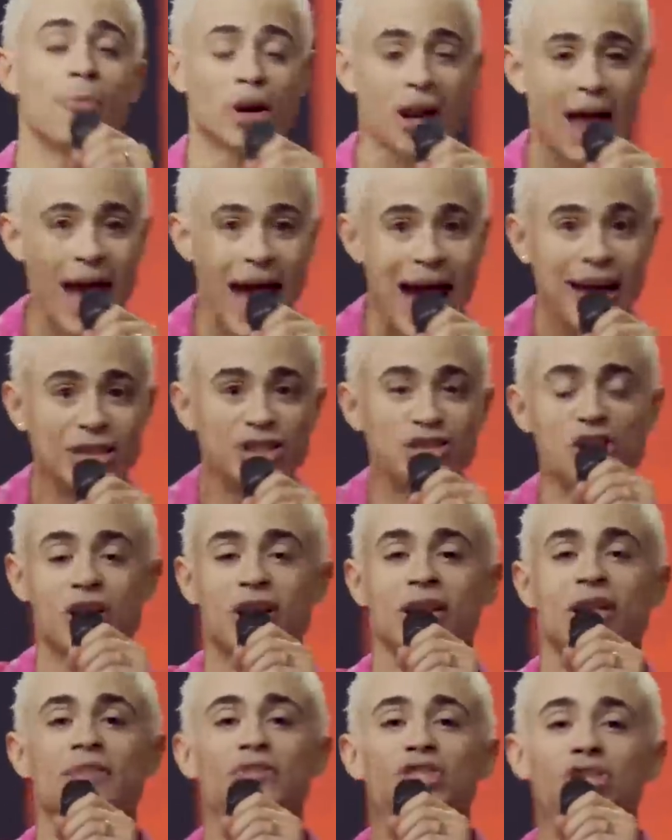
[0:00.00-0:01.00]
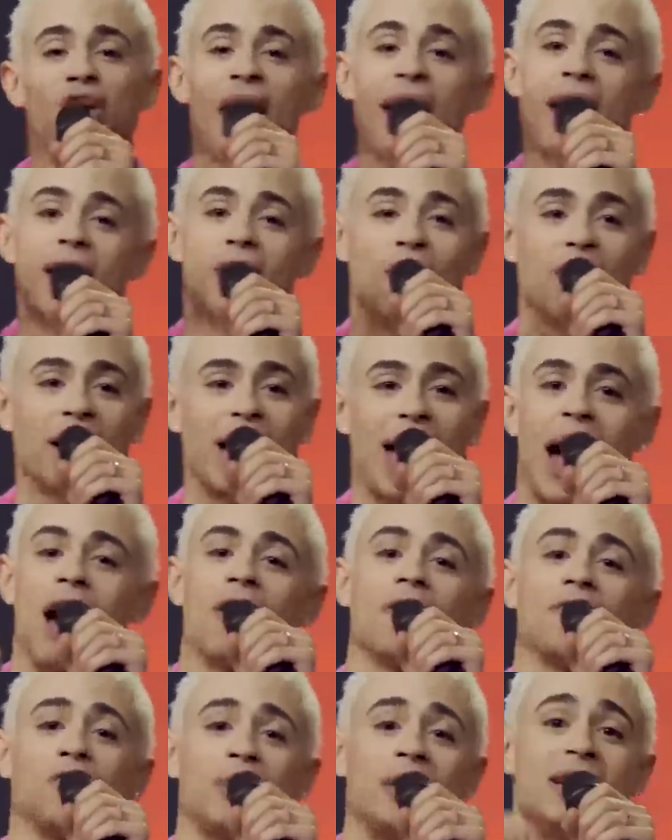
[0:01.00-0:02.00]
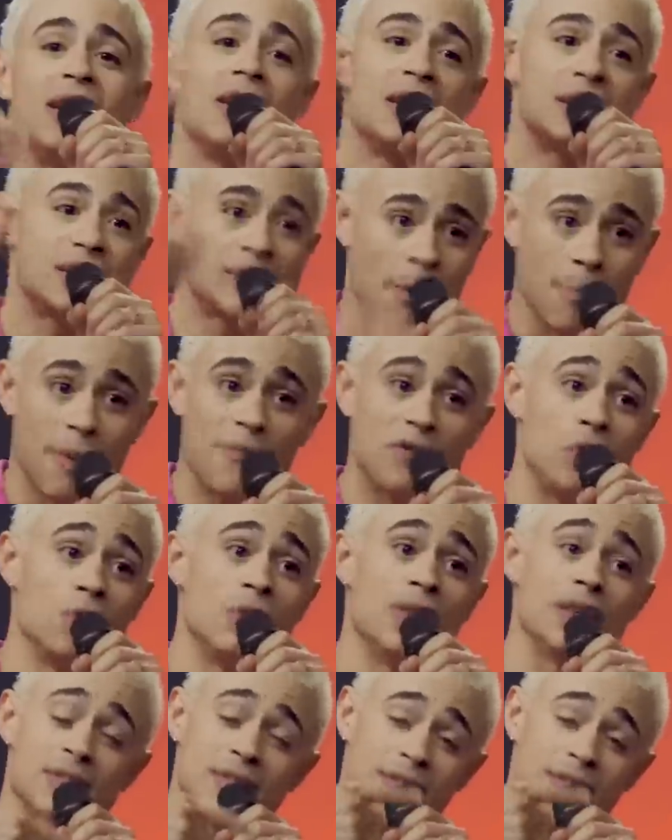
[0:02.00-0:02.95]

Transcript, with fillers: I'm going to ask you to lift your hand on the count of three. Some of you,